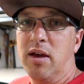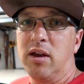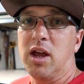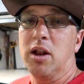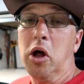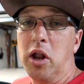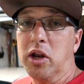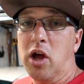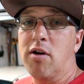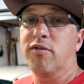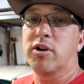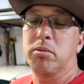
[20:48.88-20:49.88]
get
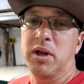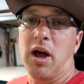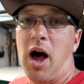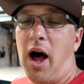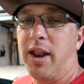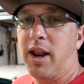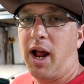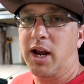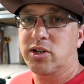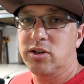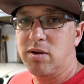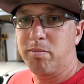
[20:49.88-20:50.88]
uncomfortably hot. It
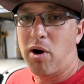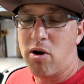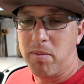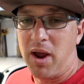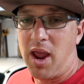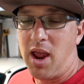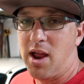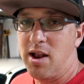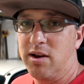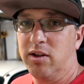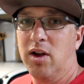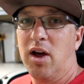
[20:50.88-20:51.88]
actually burnt my
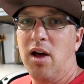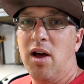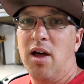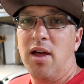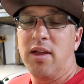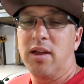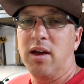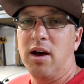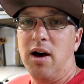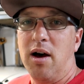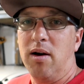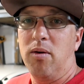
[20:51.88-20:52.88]
hand
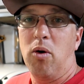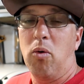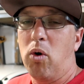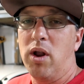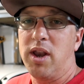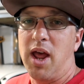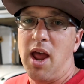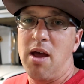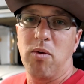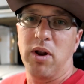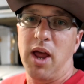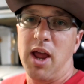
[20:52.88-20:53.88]
one day
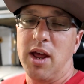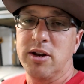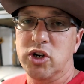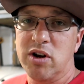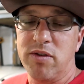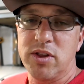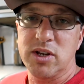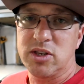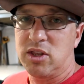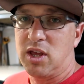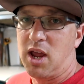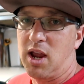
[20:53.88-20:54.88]
when I had driven this
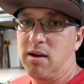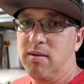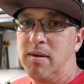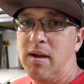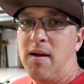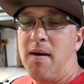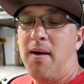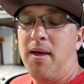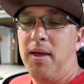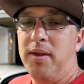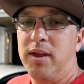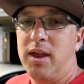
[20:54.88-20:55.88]
thing,
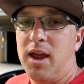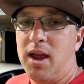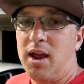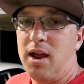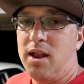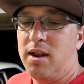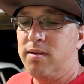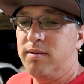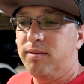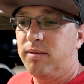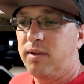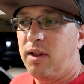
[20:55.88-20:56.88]

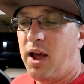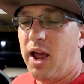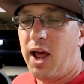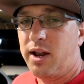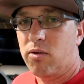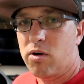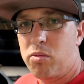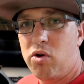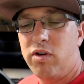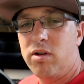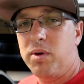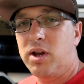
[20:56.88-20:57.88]
and I had to
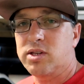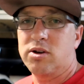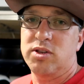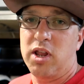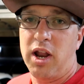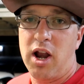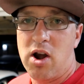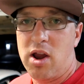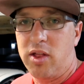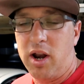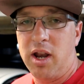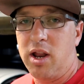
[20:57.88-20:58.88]
remove it because I was in an
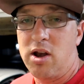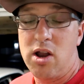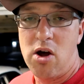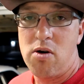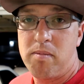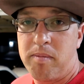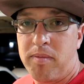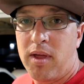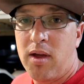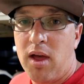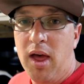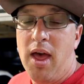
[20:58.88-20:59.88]
area that I didn't know.
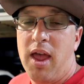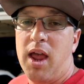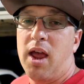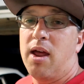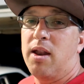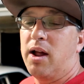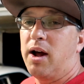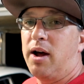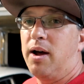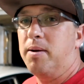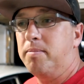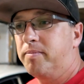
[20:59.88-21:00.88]
And
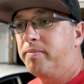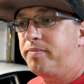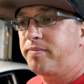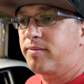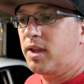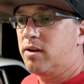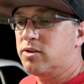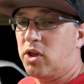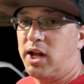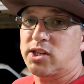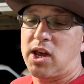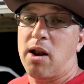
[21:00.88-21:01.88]
so
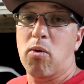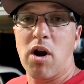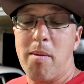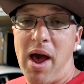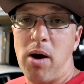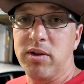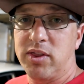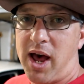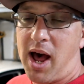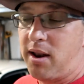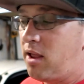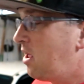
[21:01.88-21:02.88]
that's kind of where I'm at with
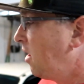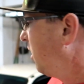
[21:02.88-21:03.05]
that.